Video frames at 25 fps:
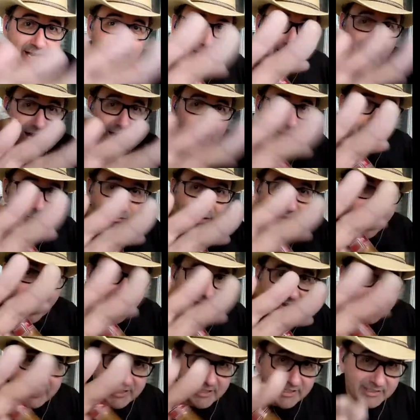hi
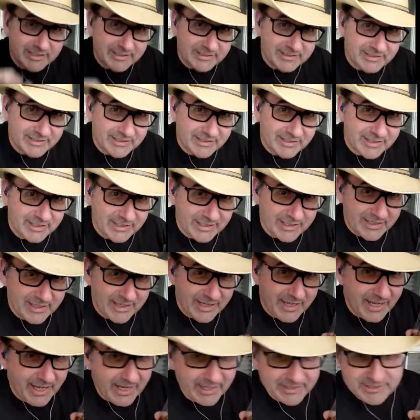back.
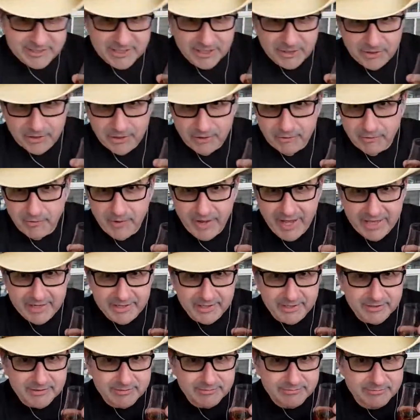I still don't know how
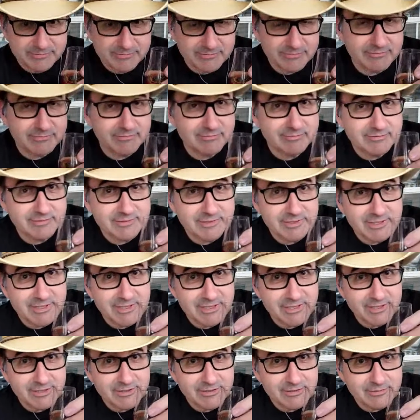to
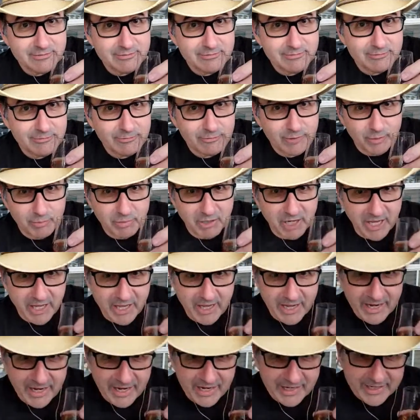
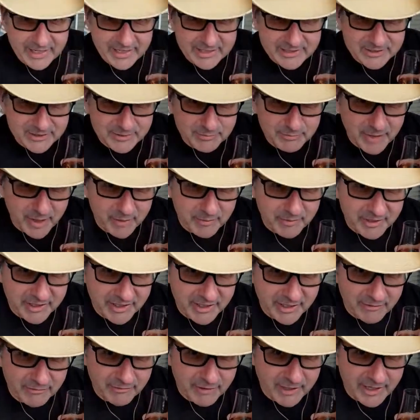reply. I guess maybe
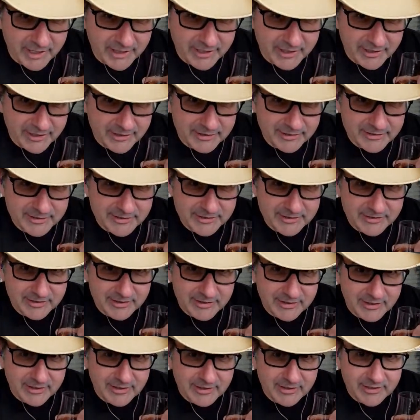hit right here.
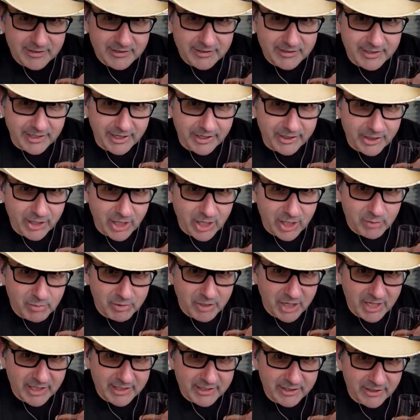Yeah, y'all are
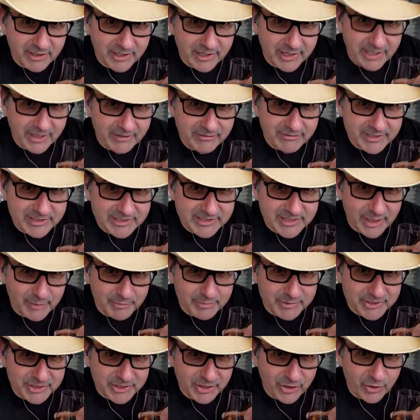probably going to love this
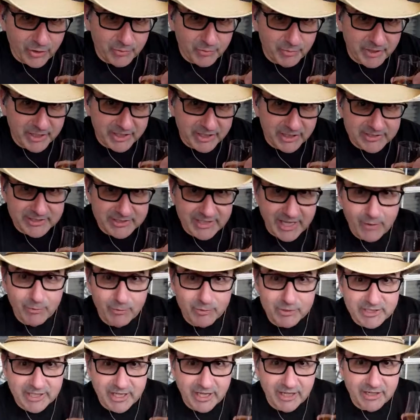episode because I
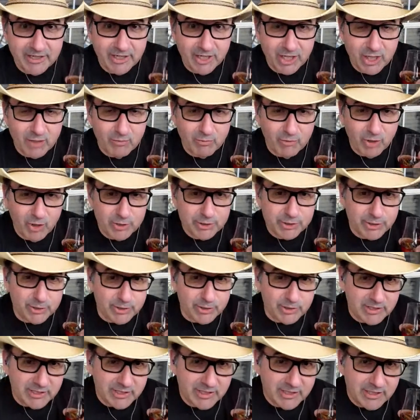was cutting a
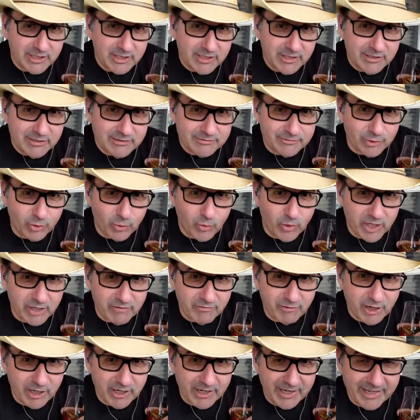commercial for one
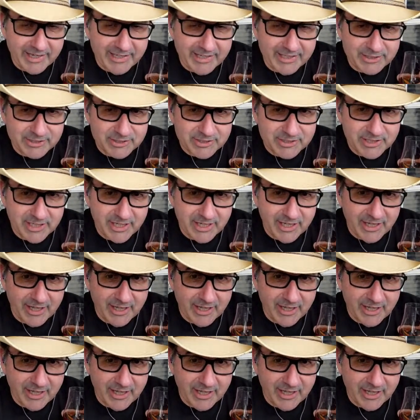of our latest